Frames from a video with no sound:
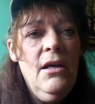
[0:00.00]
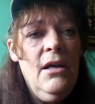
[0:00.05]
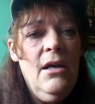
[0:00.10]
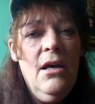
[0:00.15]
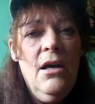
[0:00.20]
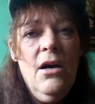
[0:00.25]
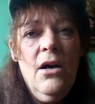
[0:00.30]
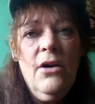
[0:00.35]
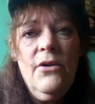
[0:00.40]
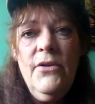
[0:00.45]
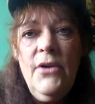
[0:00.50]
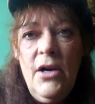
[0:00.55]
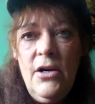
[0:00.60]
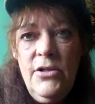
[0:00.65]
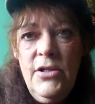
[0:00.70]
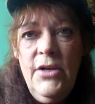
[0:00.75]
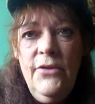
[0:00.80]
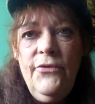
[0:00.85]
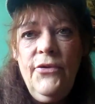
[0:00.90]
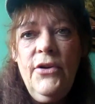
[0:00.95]
and are, are
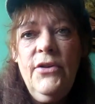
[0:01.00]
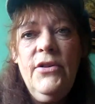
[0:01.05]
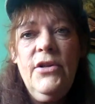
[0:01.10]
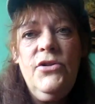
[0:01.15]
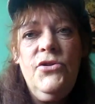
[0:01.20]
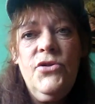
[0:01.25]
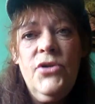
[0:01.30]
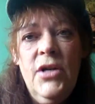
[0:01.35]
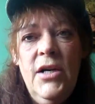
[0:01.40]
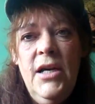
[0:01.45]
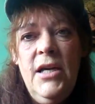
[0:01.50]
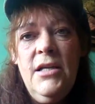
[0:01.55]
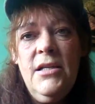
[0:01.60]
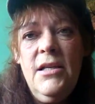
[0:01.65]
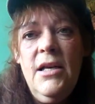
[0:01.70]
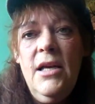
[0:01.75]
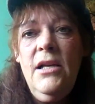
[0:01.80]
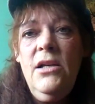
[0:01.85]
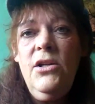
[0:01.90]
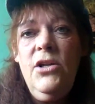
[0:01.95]
different than
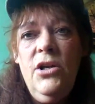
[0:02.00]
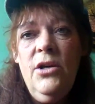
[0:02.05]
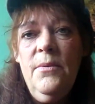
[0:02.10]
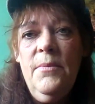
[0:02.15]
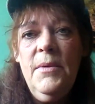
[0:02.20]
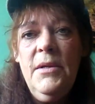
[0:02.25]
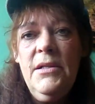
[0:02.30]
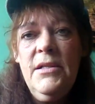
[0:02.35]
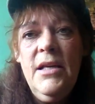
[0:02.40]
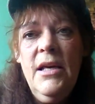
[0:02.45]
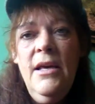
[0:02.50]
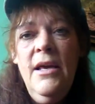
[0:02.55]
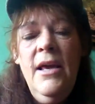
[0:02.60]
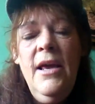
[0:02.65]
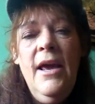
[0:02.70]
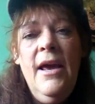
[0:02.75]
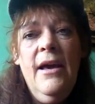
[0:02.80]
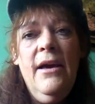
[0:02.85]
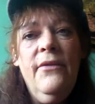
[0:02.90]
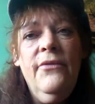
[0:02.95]
trees and humans.
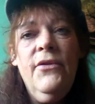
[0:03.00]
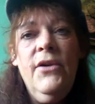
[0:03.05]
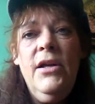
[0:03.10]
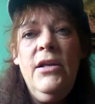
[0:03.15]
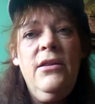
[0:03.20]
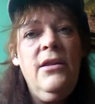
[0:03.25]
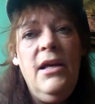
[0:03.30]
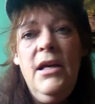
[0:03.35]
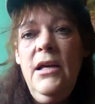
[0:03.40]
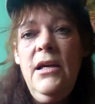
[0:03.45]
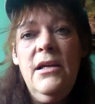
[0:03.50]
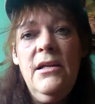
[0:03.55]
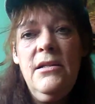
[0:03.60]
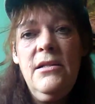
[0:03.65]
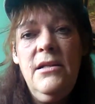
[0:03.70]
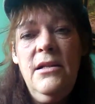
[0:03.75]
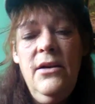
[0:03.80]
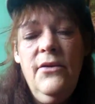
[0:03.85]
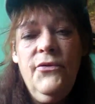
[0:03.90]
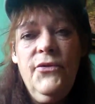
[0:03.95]
Everything is
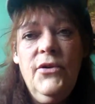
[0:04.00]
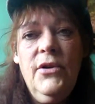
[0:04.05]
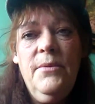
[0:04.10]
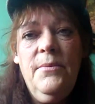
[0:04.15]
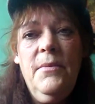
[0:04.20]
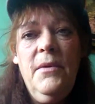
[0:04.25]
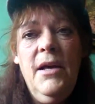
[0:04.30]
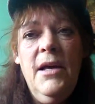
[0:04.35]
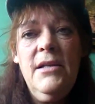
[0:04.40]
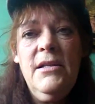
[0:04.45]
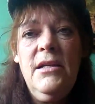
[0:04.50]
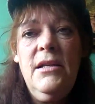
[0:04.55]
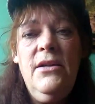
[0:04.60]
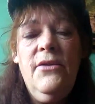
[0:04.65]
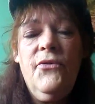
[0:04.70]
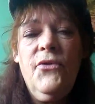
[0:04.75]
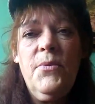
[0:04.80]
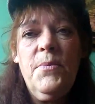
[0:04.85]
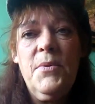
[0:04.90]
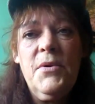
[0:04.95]
different, has a
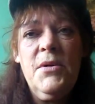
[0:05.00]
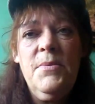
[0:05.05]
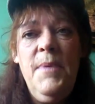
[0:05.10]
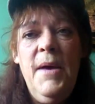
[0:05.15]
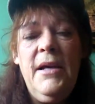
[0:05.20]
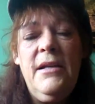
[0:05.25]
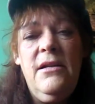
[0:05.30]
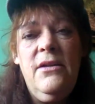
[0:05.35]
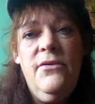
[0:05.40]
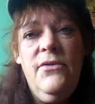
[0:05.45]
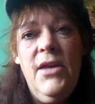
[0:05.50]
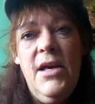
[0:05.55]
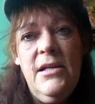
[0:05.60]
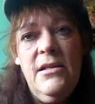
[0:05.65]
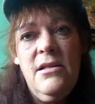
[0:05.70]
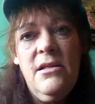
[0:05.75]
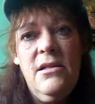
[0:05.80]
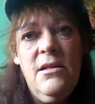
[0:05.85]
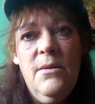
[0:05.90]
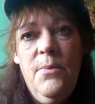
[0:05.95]
different perspective.
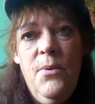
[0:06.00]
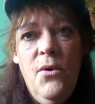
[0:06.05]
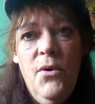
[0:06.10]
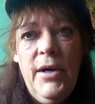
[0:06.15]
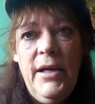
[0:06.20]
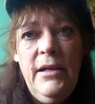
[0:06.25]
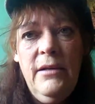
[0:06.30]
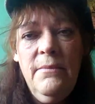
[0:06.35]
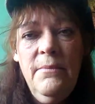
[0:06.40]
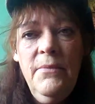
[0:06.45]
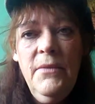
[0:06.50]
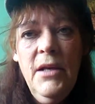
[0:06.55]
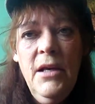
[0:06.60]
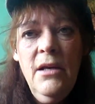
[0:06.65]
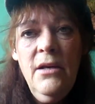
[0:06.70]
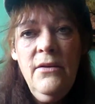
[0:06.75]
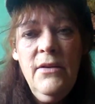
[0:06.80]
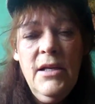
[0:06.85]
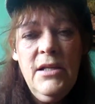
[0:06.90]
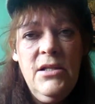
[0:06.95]
That's the point.
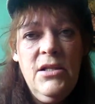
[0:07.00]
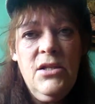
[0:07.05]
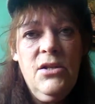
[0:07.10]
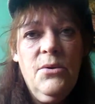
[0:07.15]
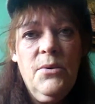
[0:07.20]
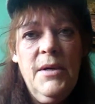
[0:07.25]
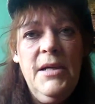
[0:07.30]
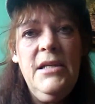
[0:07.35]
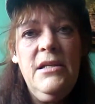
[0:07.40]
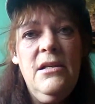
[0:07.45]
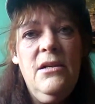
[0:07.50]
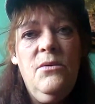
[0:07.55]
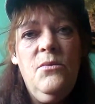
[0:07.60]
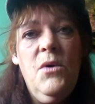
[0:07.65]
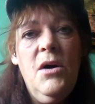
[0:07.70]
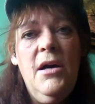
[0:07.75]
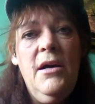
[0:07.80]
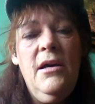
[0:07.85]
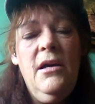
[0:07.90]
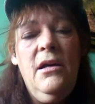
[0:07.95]
That's the reason
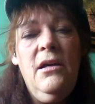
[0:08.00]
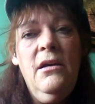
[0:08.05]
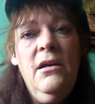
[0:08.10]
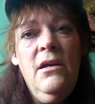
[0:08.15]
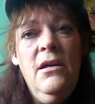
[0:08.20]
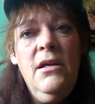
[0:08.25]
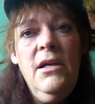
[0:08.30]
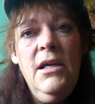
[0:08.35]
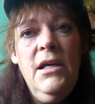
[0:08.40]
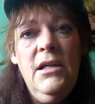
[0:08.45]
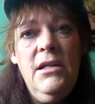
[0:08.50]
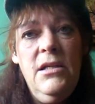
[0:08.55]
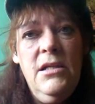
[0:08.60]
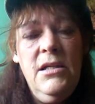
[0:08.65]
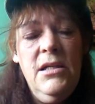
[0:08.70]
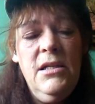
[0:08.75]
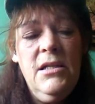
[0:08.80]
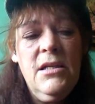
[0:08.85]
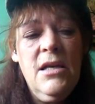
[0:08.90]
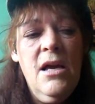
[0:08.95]
why
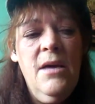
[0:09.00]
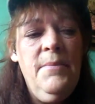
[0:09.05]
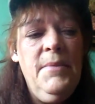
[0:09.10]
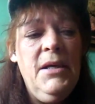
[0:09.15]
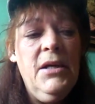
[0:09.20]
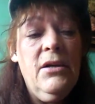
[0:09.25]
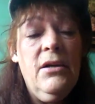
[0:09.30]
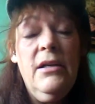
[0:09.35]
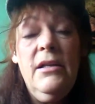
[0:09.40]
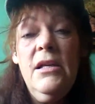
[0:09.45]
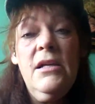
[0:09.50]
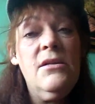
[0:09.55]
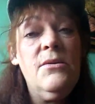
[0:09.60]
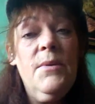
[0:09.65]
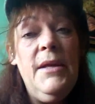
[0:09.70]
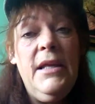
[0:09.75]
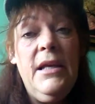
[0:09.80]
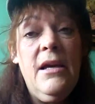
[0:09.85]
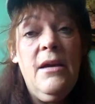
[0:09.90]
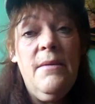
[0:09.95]
entities come here. And that's
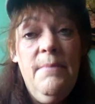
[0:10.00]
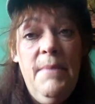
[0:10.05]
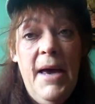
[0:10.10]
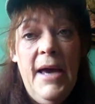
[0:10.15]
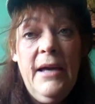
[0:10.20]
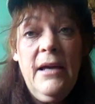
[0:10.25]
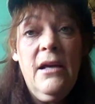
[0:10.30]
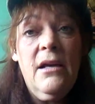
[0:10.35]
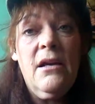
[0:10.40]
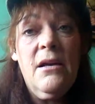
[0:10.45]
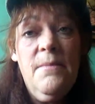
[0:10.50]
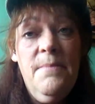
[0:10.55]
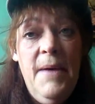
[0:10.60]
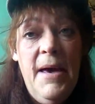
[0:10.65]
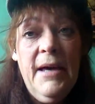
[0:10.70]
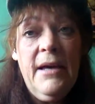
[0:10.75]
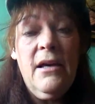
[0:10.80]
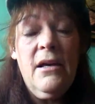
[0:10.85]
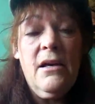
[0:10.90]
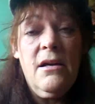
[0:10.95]
why they come back and come
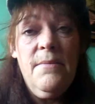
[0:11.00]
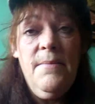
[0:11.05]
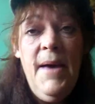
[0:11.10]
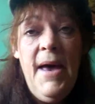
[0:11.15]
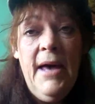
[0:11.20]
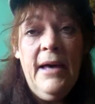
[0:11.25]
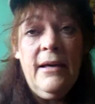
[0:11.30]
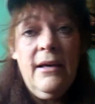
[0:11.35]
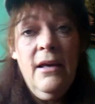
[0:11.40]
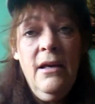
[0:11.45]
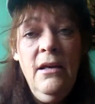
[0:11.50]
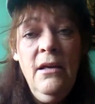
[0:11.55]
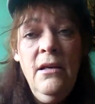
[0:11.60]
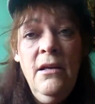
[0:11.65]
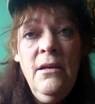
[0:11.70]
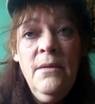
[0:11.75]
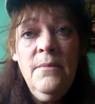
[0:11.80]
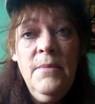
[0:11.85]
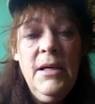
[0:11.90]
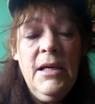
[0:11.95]
back and come back.
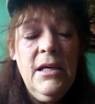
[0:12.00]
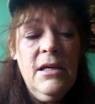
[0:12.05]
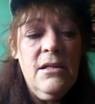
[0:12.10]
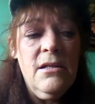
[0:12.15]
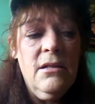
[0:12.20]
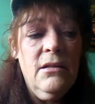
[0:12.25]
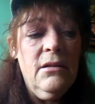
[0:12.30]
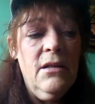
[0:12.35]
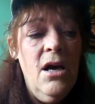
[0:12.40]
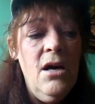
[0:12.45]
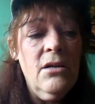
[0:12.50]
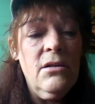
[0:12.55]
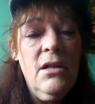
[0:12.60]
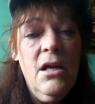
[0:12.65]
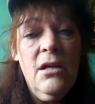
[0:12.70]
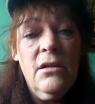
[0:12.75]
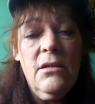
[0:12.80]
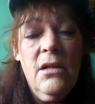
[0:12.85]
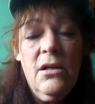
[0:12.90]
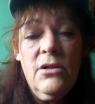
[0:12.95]
Because long,
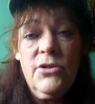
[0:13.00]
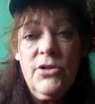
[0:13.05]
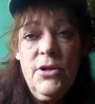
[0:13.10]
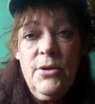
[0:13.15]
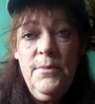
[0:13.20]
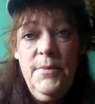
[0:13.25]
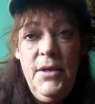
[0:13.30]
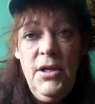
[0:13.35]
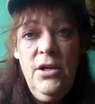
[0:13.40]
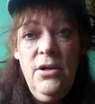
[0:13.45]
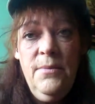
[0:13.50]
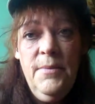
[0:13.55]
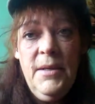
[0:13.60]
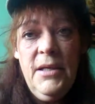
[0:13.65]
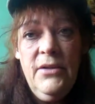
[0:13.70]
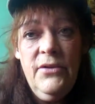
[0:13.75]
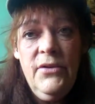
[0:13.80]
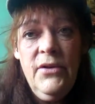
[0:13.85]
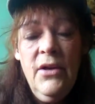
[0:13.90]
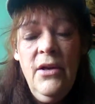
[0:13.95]
long, long-term
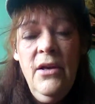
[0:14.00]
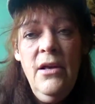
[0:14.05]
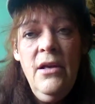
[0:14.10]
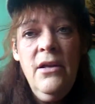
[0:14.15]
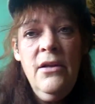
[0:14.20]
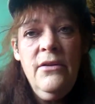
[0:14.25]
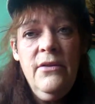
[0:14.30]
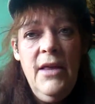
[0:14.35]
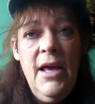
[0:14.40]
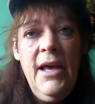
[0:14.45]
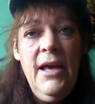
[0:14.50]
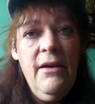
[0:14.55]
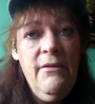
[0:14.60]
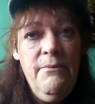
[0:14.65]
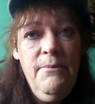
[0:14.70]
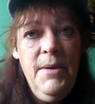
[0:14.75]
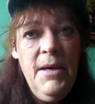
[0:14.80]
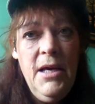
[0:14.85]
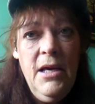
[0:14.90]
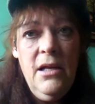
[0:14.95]
humans, they
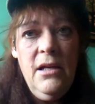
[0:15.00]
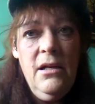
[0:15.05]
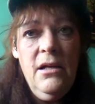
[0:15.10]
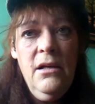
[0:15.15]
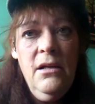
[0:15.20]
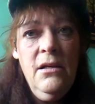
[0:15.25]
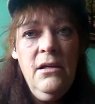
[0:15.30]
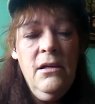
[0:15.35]
have been